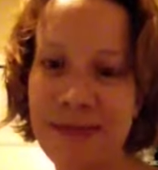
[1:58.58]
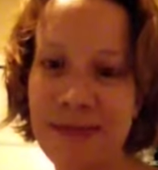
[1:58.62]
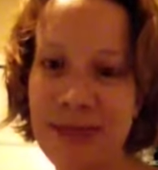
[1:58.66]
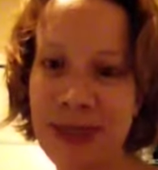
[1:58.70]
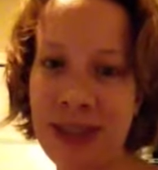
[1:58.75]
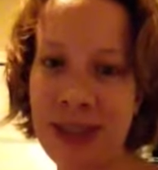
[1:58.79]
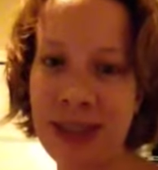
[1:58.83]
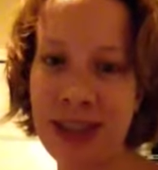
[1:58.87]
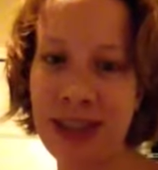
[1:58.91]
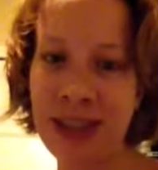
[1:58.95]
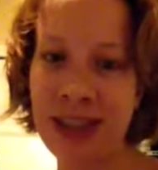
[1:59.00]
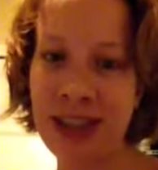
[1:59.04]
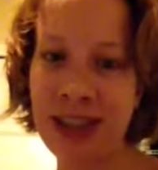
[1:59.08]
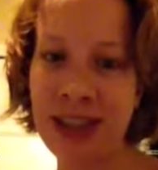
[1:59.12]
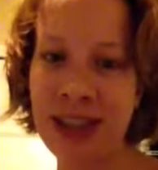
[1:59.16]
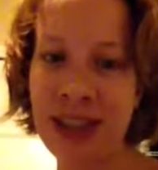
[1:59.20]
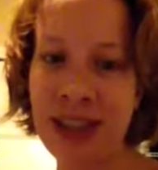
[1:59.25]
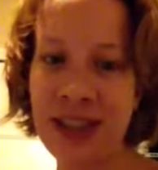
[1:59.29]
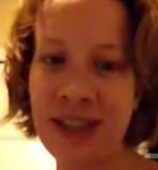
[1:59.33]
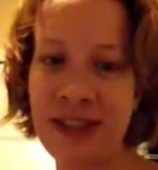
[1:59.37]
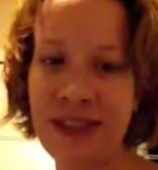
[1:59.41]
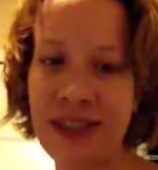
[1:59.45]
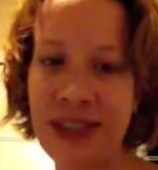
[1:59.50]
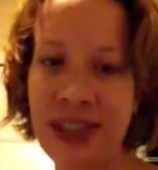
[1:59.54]
being in
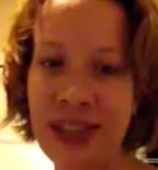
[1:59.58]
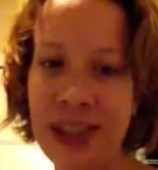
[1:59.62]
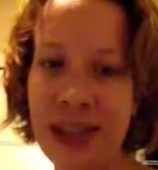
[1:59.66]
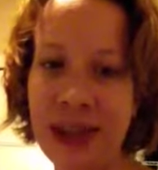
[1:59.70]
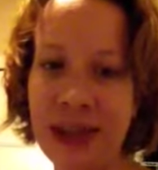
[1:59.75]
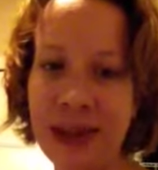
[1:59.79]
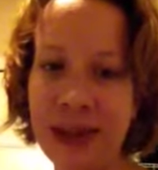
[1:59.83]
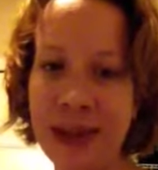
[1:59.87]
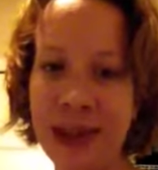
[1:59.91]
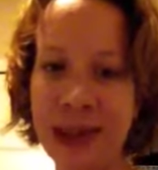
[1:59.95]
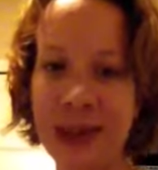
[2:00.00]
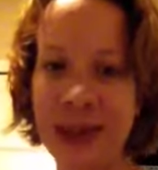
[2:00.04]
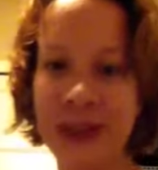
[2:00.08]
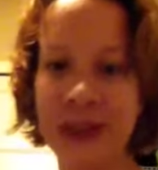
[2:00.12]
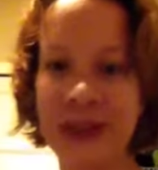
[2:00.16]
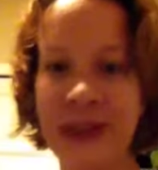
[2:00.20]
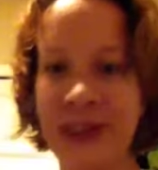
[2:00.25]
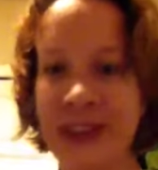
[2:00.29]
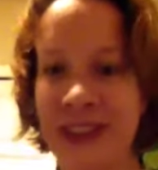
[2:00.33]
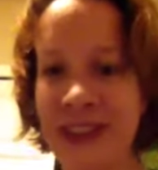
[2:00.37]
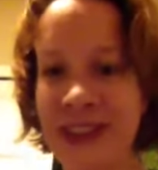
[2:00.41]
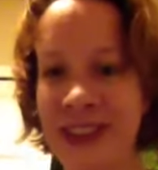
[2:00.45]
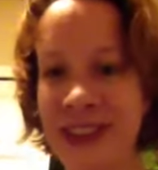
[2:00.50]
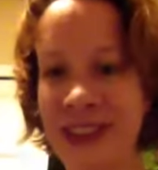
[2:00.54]
a video soon,
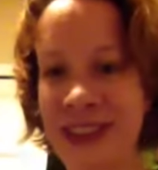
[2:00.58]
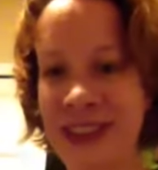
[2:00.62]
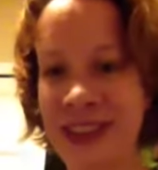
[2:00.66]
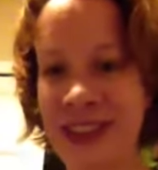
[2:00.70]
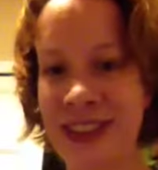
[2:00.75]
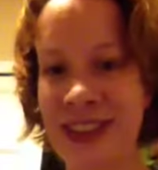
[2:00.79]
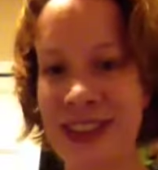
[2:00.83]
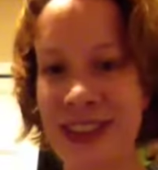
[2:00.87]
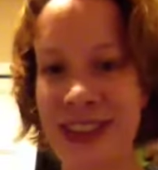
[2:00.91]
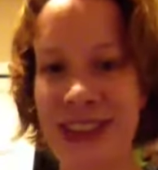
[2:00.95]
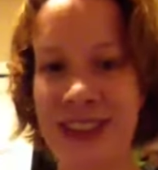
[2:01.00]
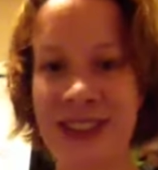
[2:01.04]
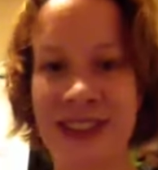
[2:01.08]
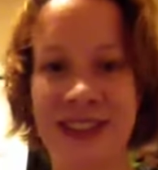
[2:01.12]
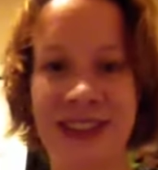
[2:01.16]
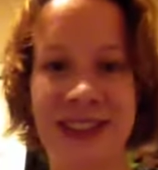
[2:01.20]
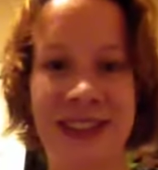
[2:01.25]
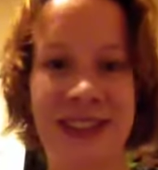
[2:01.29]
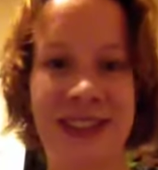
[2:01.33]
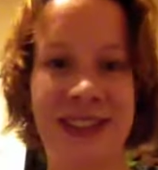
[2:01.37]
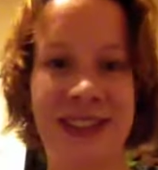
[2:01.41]
so